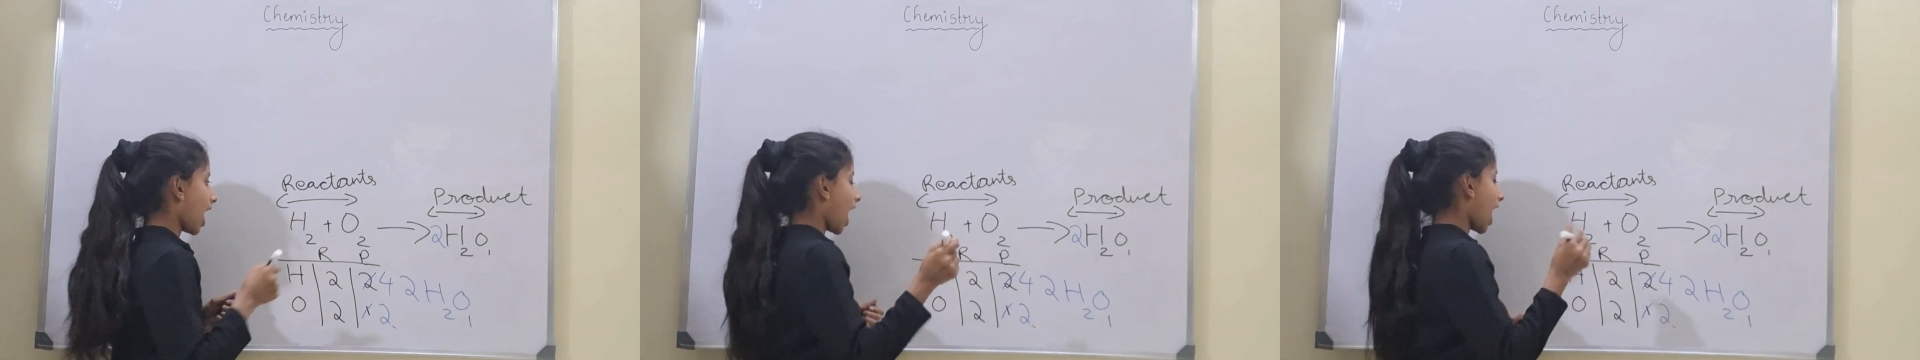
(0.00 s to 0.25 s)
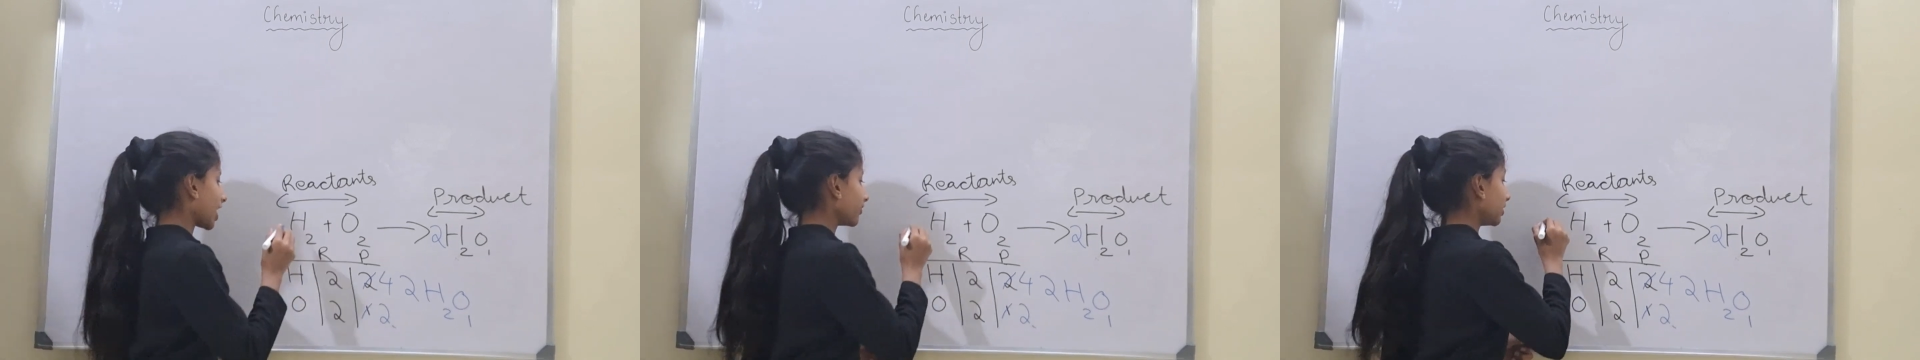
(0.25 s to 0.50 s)

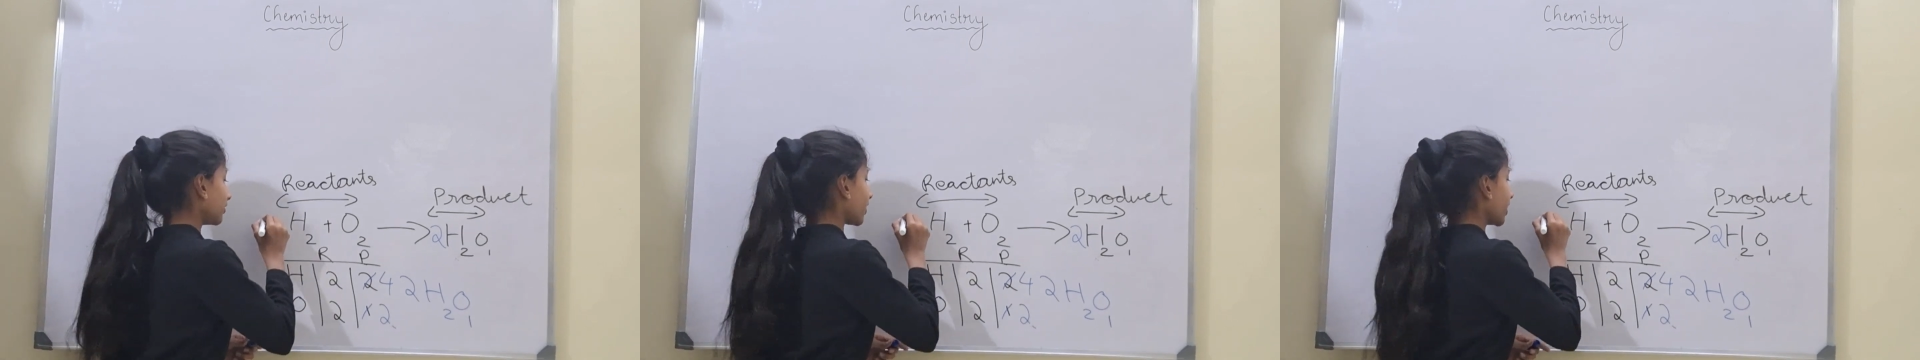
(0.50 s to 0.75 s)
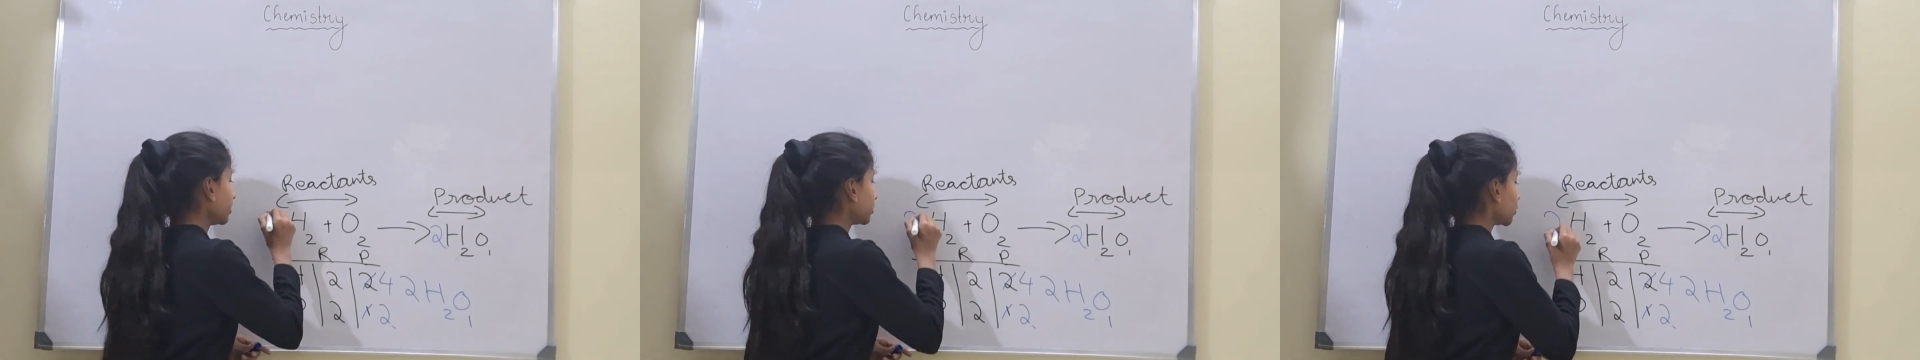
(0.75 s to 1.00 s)
I will
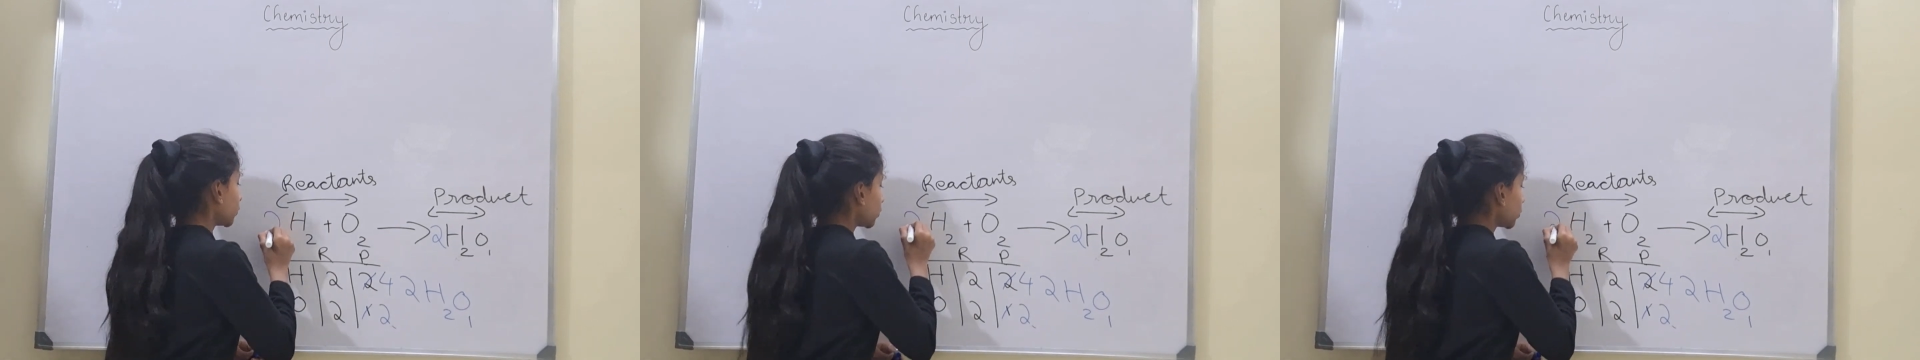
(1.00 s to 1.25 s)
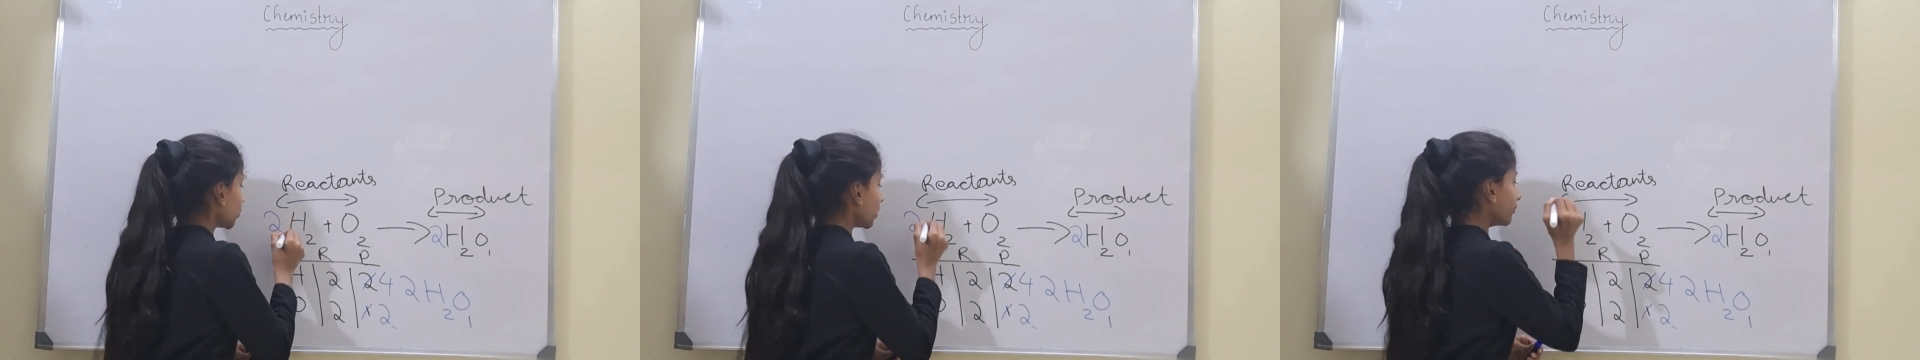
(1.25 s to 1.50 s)
write
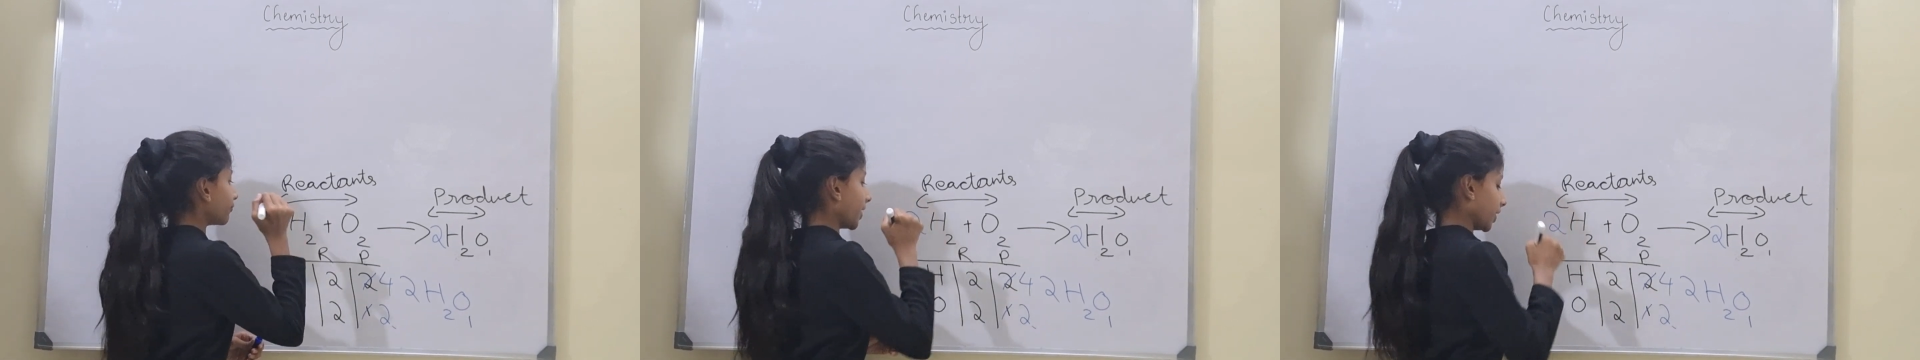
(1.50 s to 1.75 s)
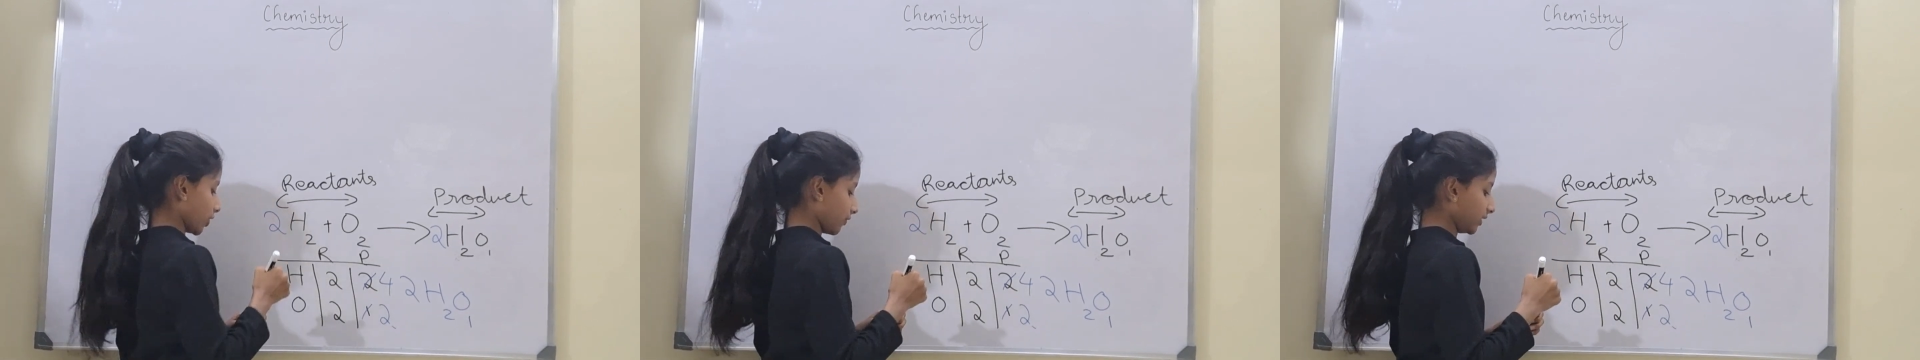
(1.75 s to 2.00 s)
2 in
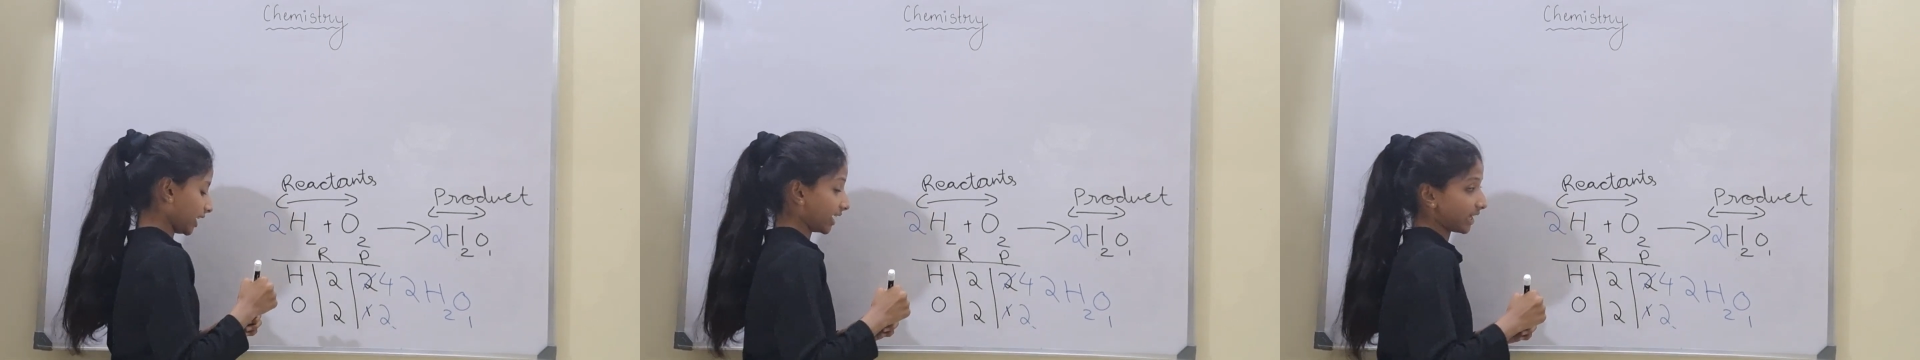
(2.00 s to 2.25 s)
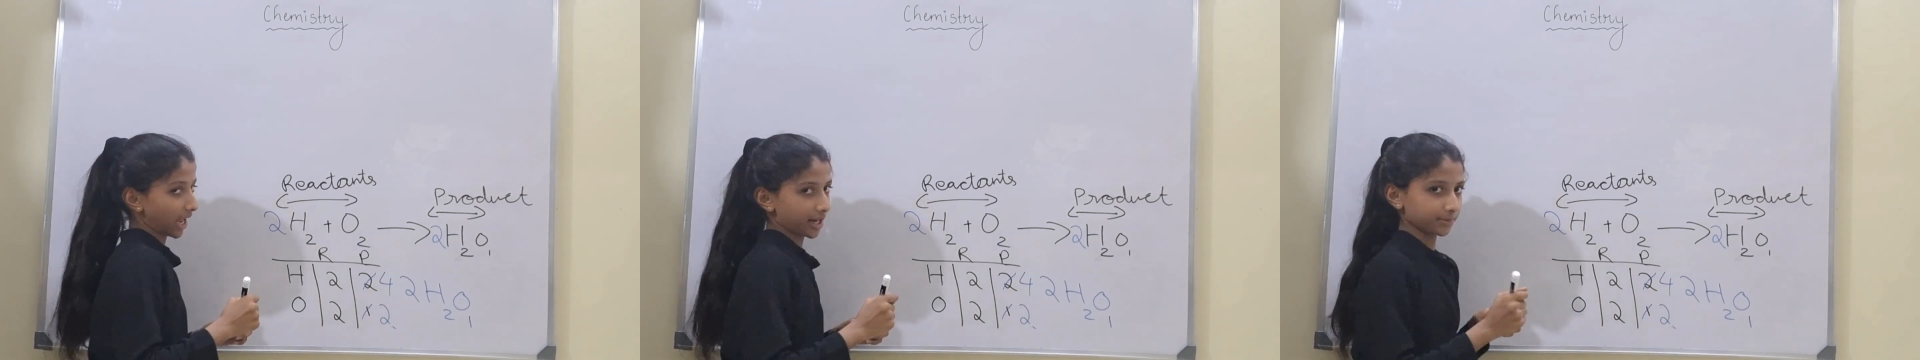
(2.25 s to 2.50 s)
front of it
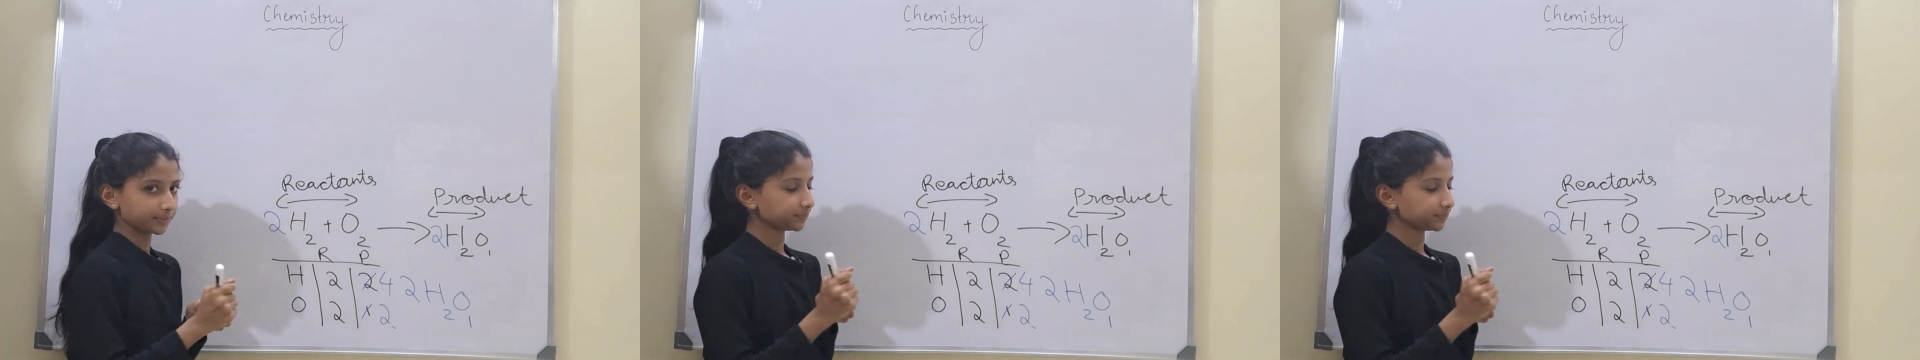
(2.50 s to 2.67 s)
again.